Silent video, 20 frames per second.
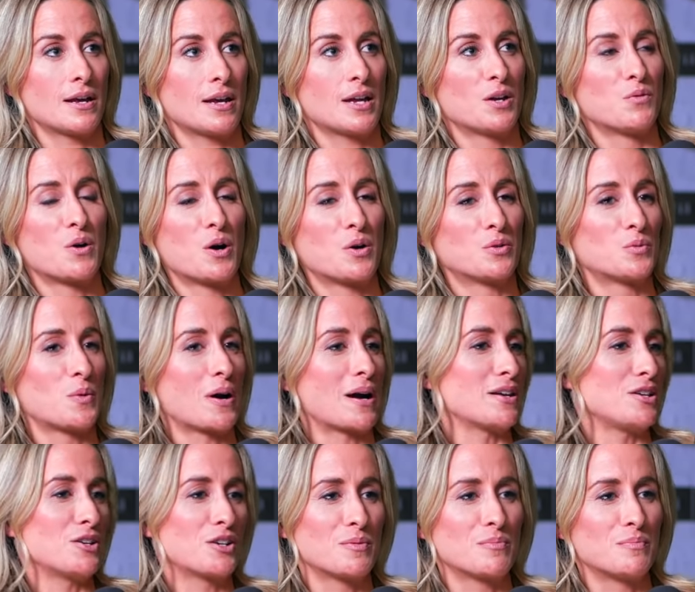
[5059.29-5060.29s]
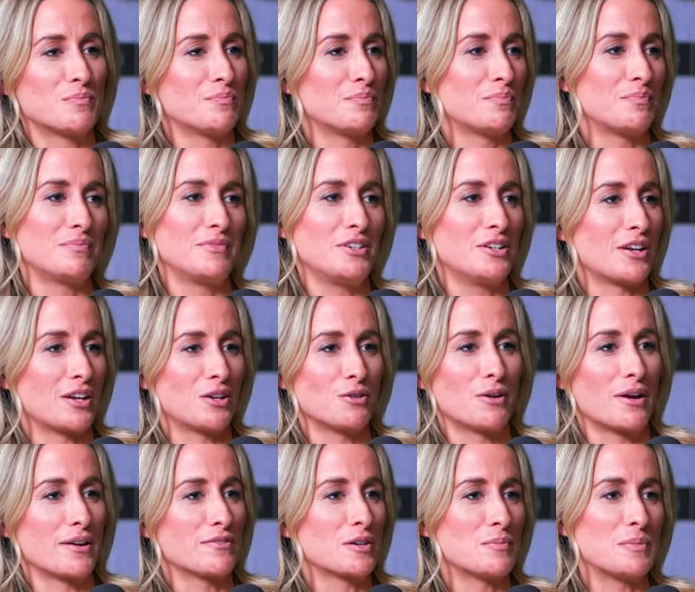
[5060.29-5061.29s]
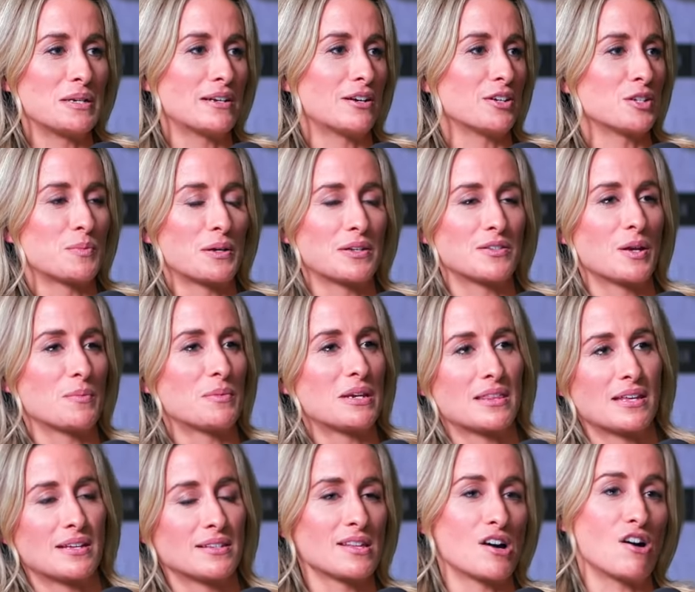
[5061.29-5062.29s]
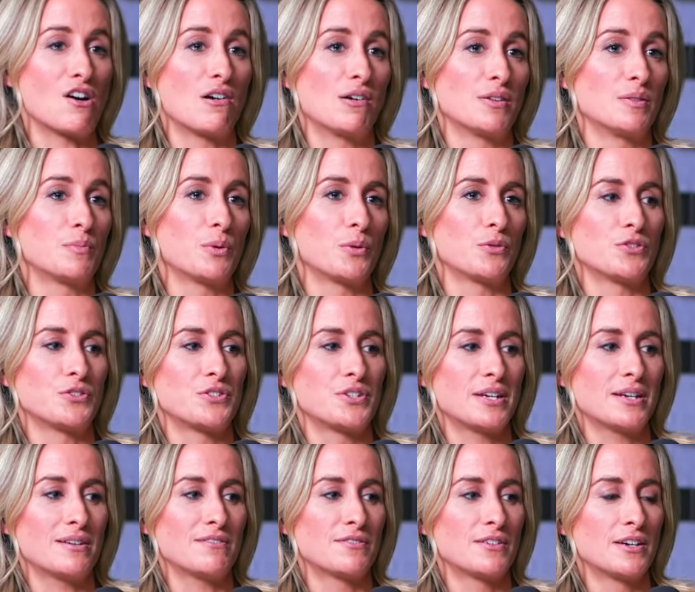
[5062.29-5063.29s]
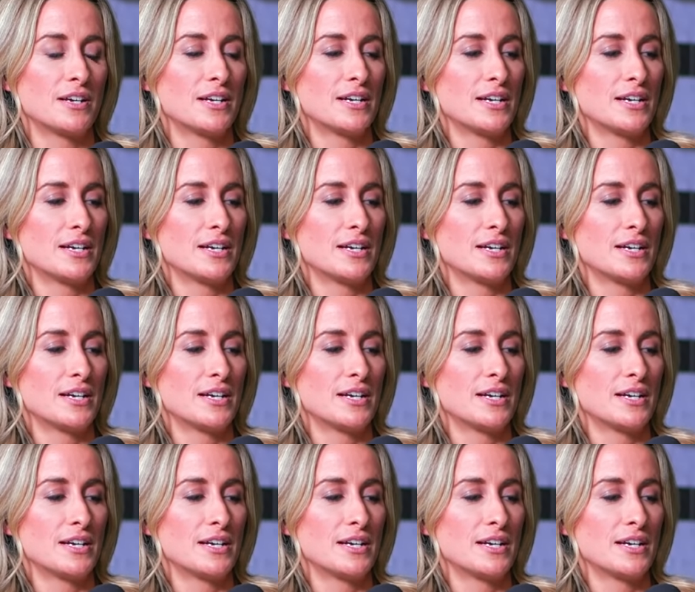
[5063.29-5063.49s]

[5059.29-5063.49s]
in a world where you can, you know, your life can be touched by so many things that aren't positive,